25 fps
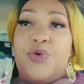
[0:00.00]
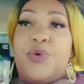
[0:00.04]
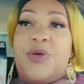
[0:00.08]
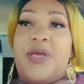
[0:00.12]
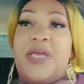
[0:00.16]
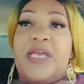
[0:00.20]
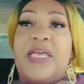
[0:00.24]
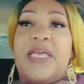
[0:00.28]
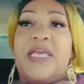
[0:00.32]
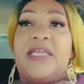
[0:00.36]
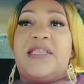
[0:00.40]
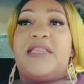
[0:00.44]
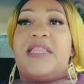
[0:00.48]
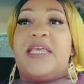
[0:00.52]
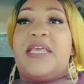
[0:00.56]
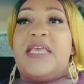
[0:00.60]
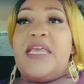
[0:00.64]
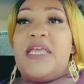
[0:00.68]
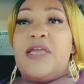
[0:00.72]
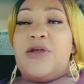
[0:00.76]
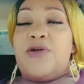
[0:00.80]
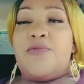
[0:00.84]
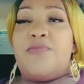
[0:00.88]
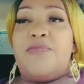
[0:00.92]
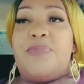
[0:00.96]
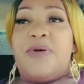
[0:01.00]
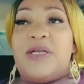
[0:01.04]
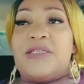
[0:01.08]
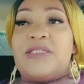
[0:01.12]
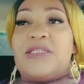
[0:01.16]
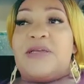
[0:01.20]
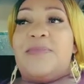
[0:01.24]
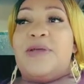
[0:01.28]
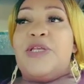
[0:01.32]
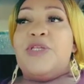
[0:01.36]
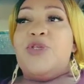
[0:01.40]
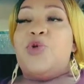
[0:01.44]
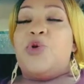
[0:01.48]
You can get the earbuds.
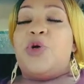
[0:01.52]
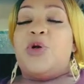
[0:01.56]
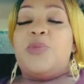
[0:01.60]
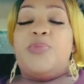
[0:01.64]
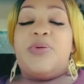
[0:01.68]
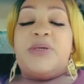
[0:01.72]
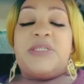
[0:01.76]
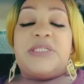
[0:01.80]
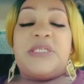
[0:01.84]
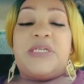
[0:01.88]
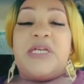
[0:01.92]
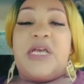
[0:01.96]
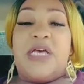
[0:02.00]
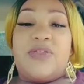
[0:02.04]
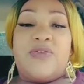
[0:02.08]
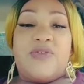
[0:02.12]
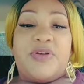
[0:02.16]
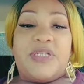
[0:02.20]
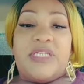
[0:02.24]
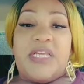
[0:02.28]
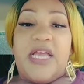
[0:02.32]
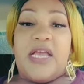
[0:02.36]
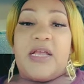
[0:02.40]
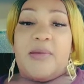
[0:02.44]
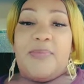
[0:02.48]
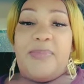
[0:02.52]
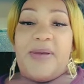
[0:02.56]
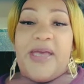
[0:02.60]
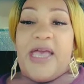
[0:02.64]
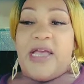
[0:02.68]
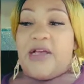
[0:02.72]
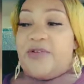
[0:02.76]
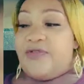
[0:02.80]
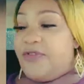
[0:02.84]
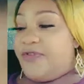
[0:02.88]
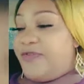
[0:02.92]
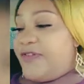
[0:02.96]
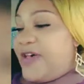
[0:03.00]
I mean, you can put together a tech
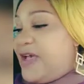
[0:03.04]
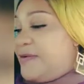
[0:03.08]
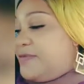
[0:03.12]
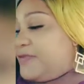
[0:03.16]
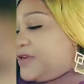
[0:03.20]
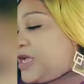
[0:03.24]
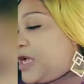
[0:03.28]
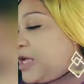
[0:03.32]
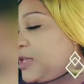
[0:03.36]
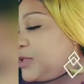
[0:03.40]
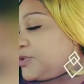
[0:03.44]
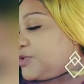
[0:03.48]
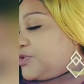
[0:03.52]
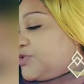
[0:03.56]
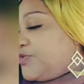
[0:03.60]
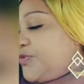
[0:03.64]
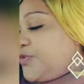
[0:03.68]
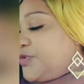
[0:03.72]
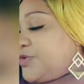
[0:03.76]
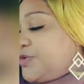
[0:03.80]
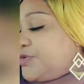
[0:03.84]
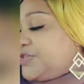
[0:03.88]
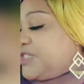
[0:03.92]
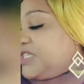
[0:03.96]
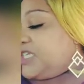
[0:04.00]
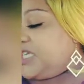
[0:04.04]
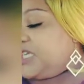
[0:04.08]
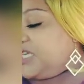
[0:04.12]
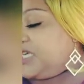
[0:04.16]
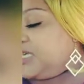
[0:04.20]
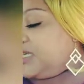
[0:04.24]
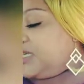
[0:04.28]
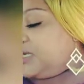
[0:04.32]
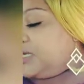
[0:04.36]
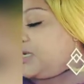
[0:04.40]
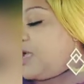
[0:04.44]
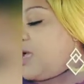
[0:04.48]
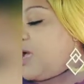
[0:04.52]
bag for $5 for your
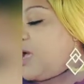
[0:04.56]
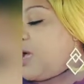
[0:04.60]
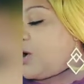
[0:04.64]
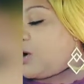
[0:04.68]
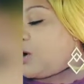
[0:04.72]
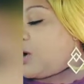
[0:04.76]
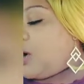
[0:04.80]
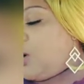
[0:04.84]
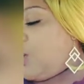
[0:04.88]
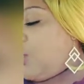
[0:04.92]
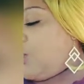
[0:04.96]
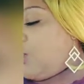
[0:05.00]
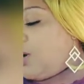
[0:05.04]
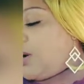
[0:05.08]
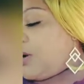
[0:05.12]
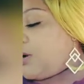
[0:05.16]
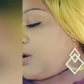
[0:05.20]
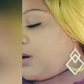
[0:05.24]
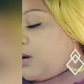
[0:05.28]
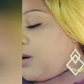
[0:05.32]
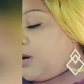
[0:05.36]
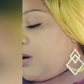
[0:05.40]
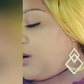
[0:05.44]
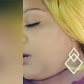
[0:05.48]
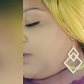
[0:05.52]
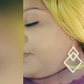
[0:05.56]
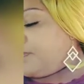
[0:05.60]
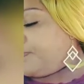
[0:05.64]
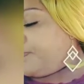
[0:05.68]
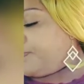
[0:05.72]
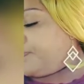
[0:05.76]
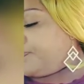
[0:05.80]
teen, coworker.